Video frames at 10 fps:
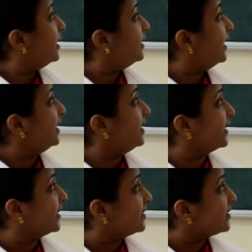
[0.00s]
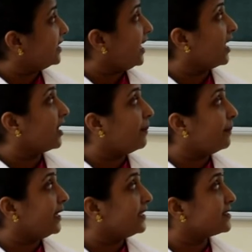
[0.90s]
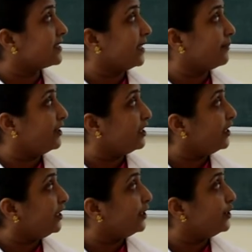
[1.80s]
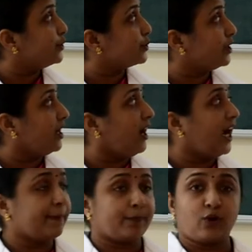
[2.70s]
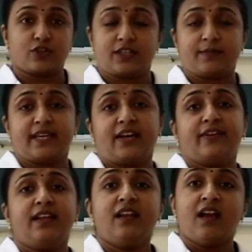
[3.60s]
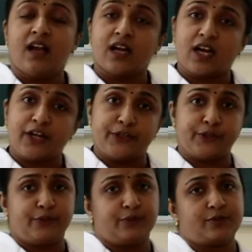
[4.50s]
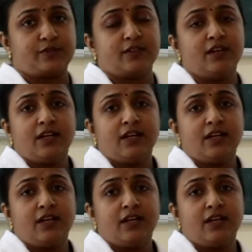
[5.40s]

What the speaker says: Then decrease the lung complaints and will leading into the hypoxemia will continues.